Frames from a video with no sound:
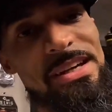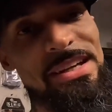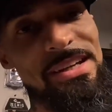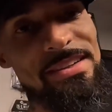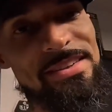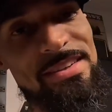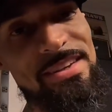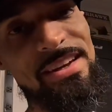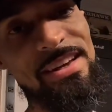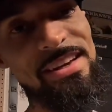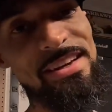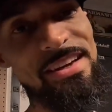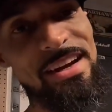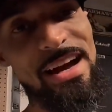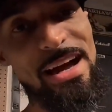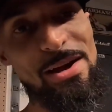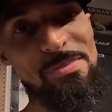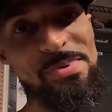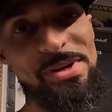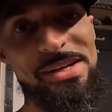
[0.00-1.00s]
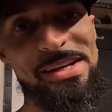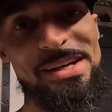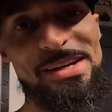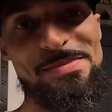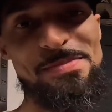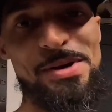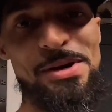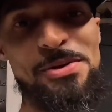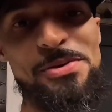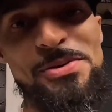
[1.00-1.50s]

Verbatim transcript: and today I happened to get my